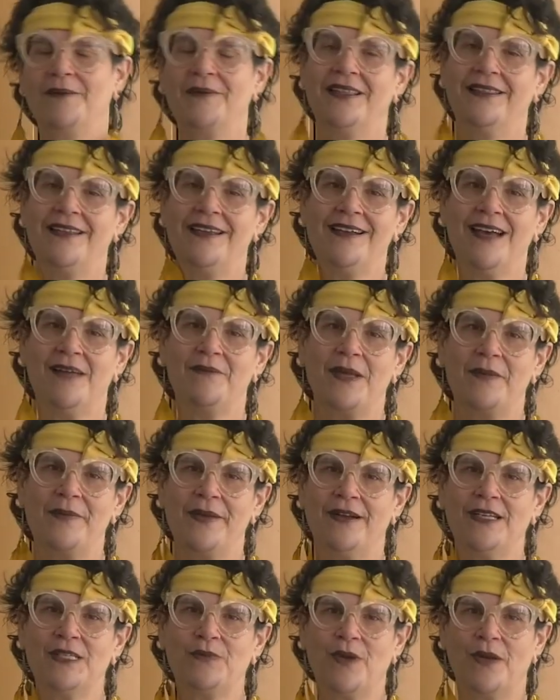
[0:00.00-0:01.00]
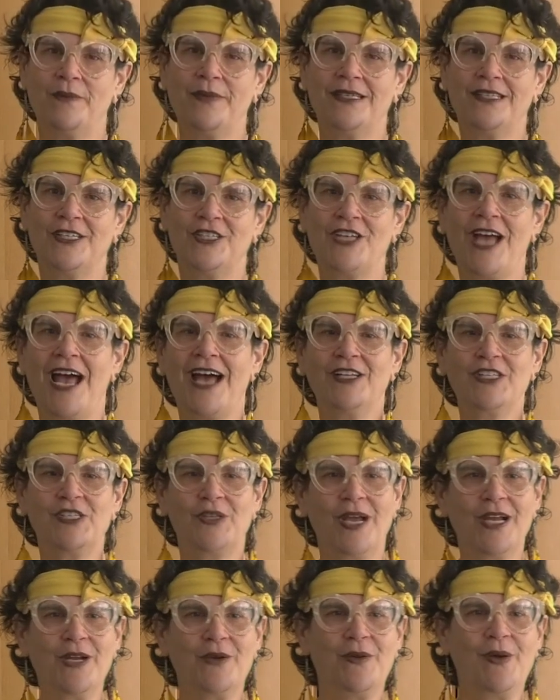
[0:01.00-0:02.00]
I mean, thank God my parents brought me as a child,
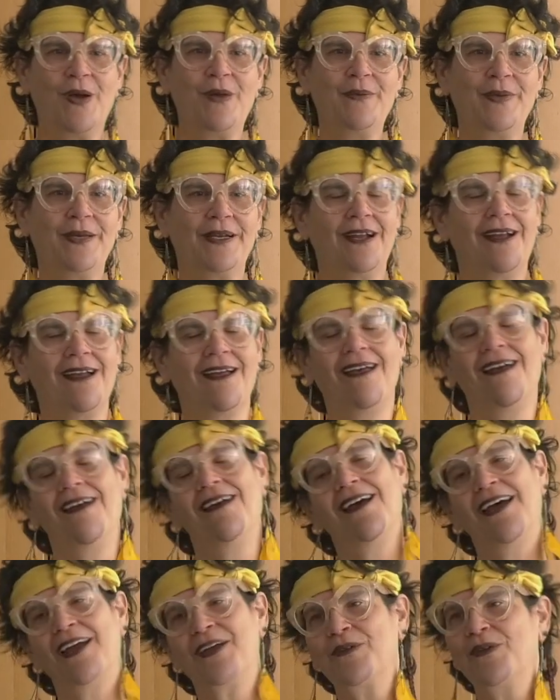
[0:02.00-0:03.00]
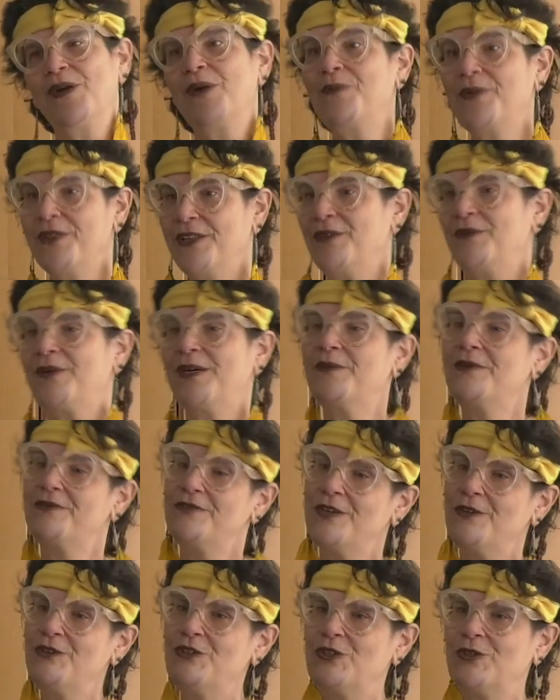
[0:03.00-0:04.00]
so I grew up here. I grew up within a realm of
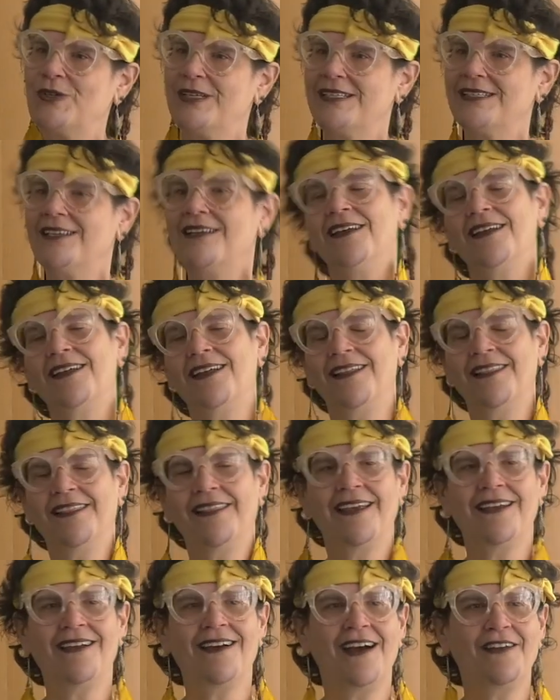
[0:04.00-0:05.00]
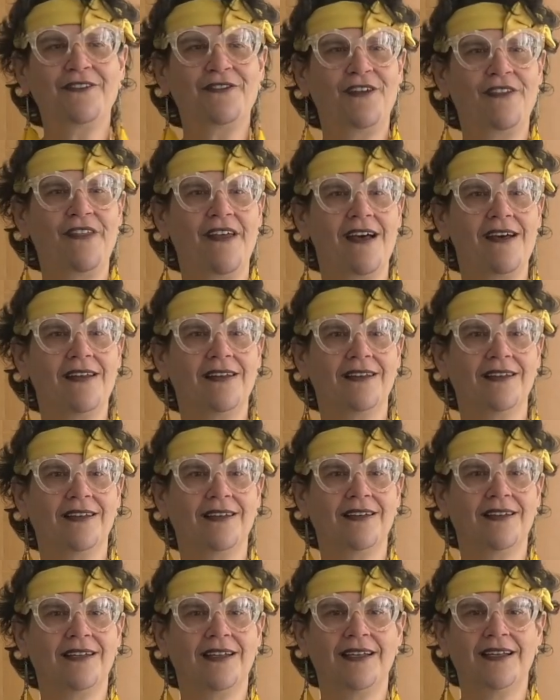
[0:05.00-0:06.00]
no choice, and thank God for that.
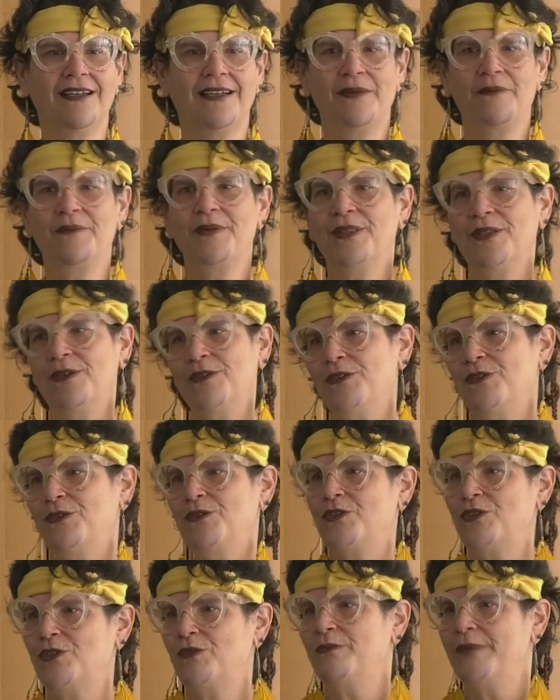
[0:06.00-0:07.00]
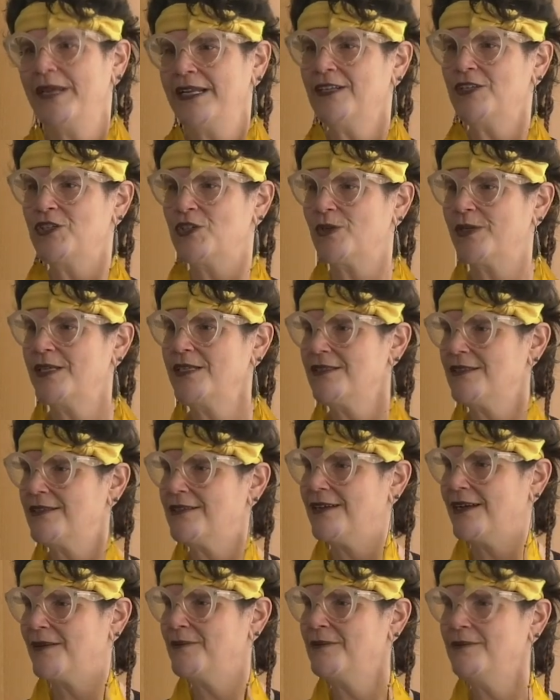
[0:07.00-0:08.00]
But those who made a choice to
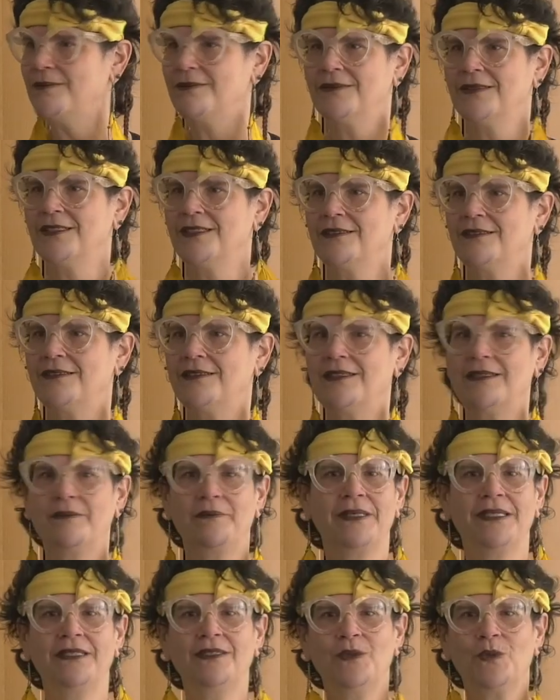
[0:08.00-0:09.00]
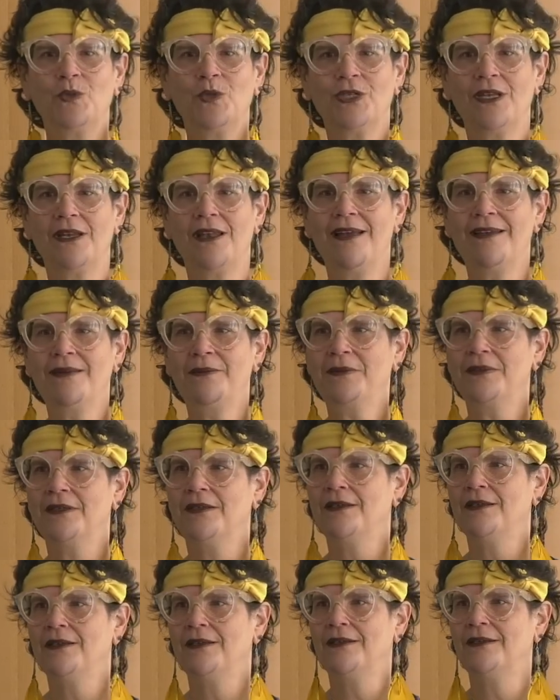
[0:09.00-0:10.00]
come to be in Yerushalayim,
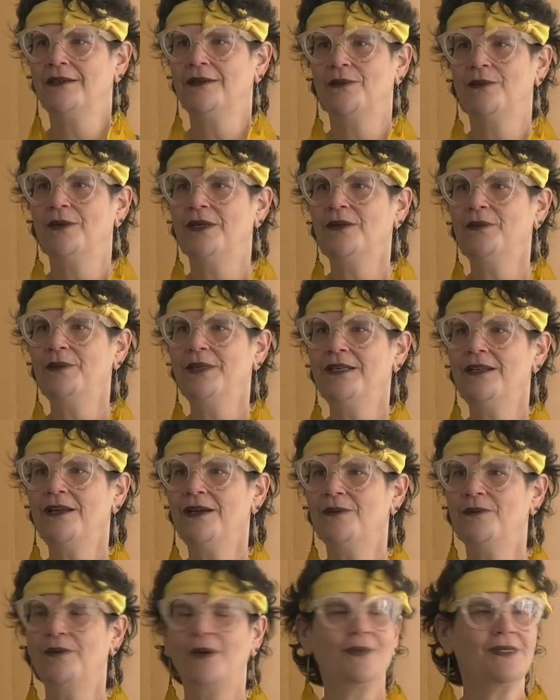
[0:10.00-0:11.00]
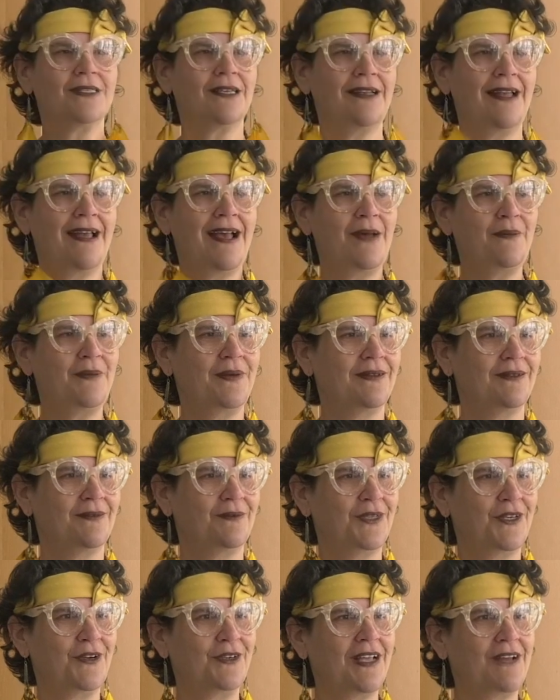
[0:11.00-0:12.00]
what did we know? What was going to happen?
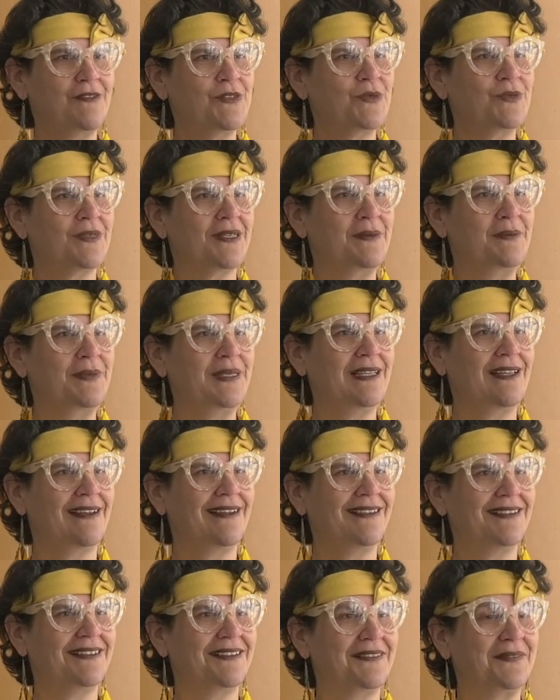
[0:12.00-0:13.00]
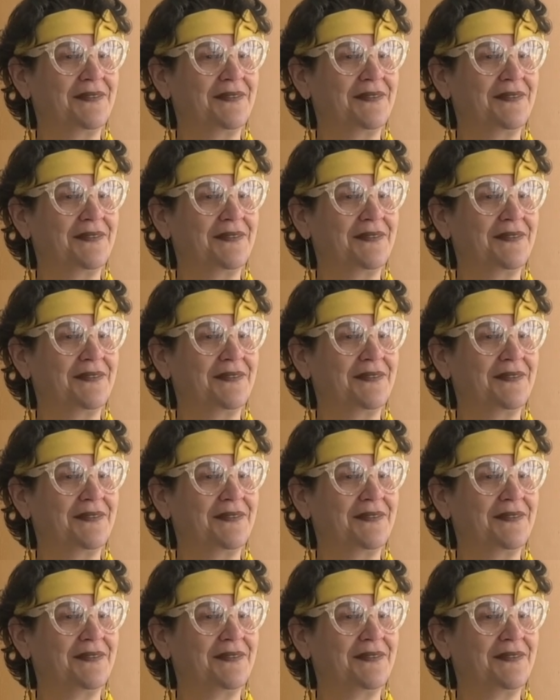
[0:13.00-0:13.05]
What our lives was going to be like?